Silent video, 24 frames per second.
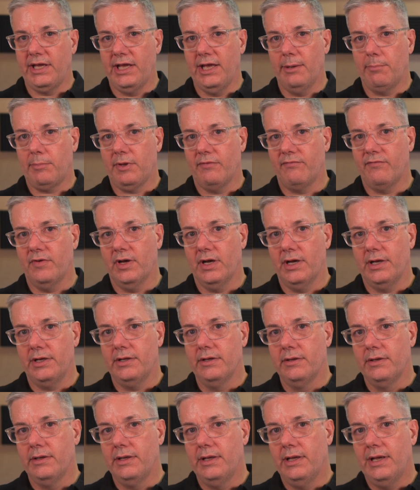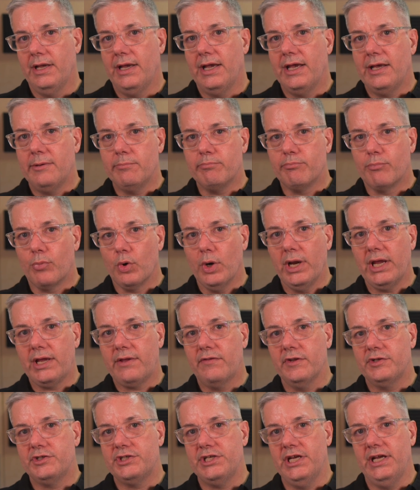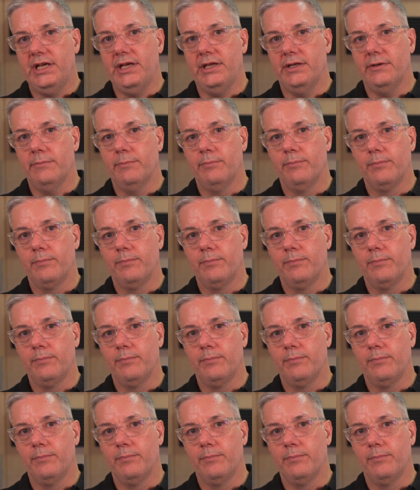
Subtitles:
amplified and break the chain.